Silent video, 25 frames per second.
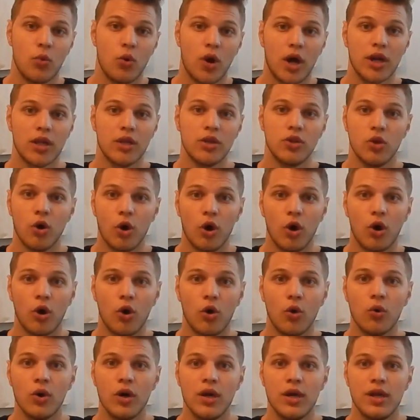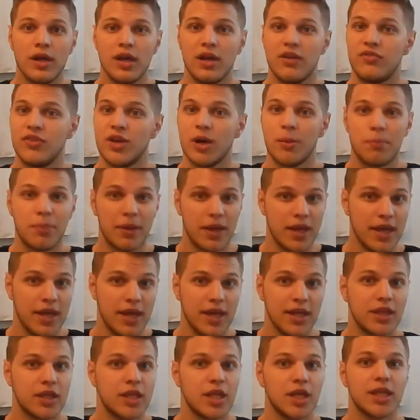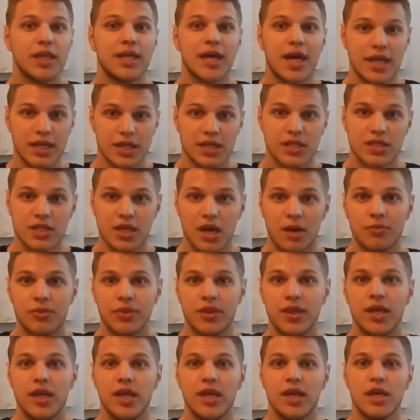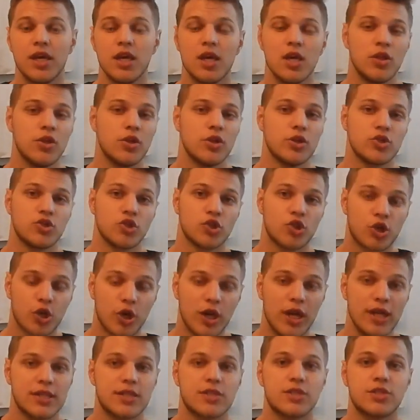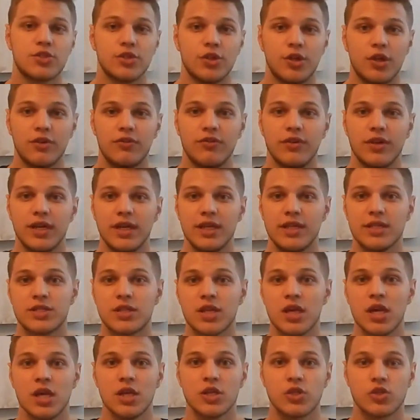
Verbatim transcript: They want to know if they're paying, they're getting something, there's a great service.